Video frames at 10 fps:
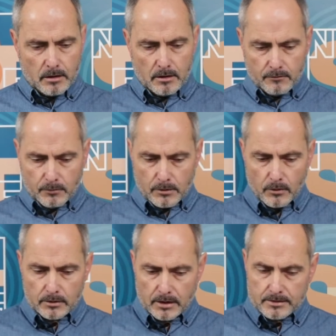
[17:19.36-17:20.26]
If we
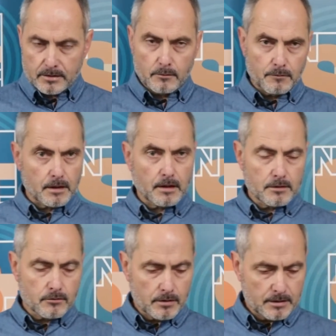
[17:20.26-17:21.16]
looked at some of the
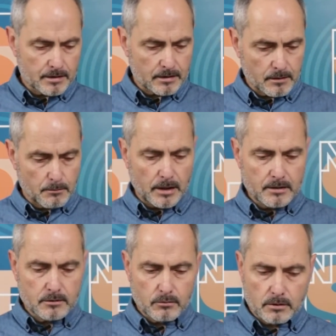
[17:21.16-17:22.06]
cut trees at the
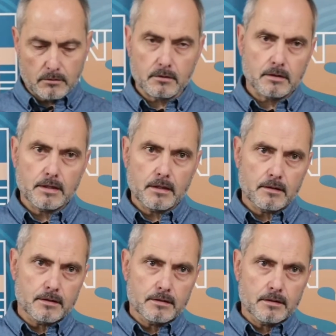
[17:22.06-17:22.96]
base, we could
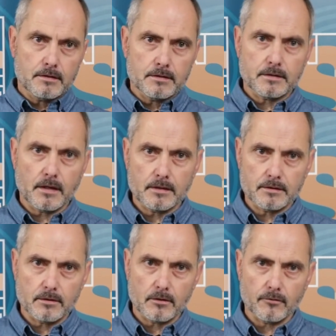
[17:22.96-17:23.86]
clearly see the
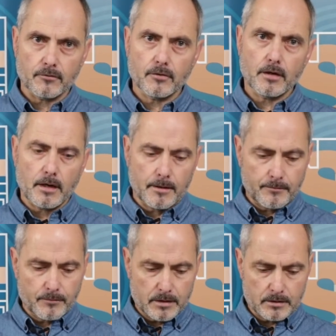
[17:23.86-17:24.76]
signs of
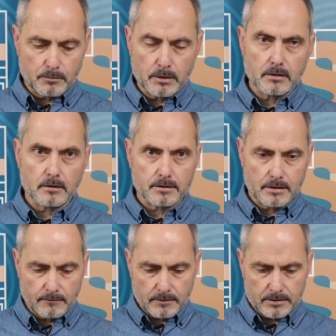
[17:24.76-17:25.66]
this beetle's
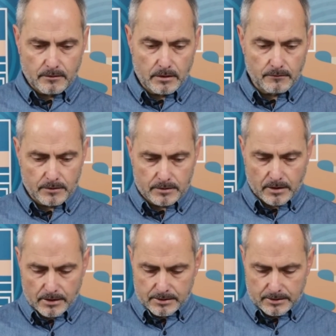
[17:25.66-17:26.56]

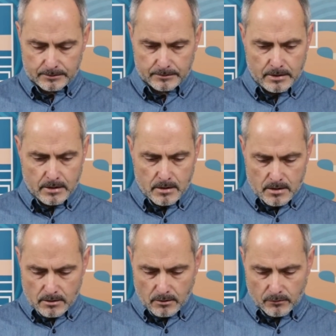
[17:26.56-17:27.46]
infestation.
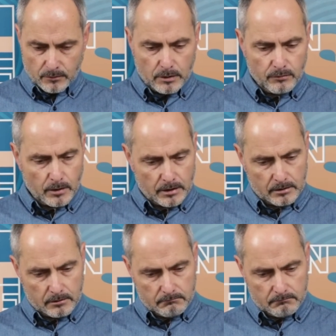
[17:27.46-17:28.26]
If I